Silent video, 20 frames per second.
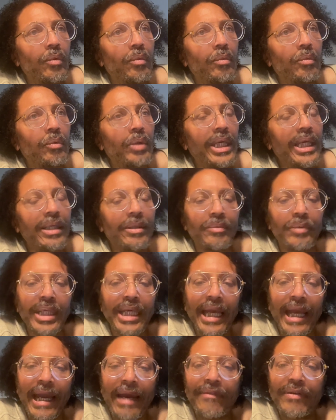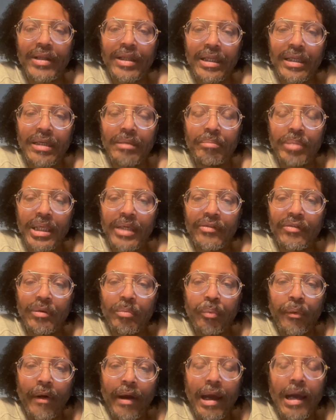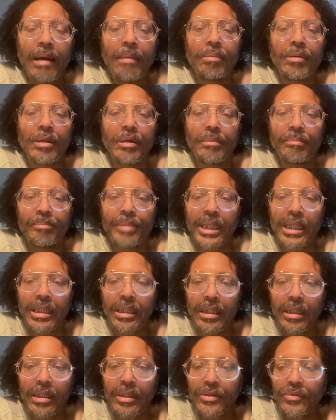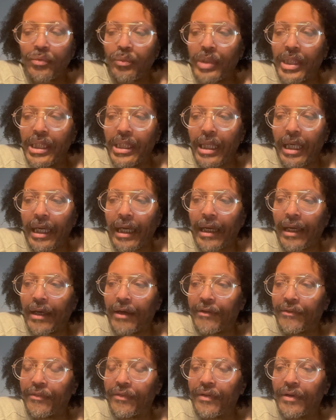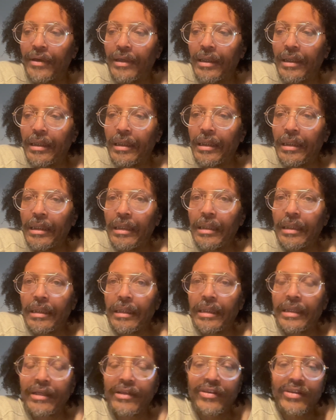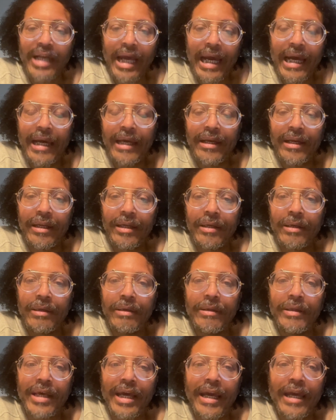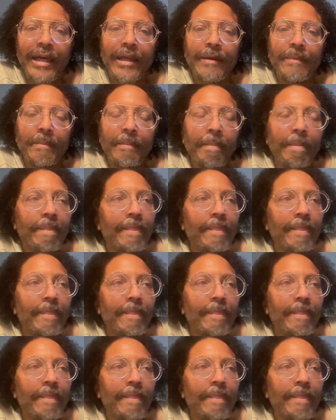we have a little bit of a problem because we have decided that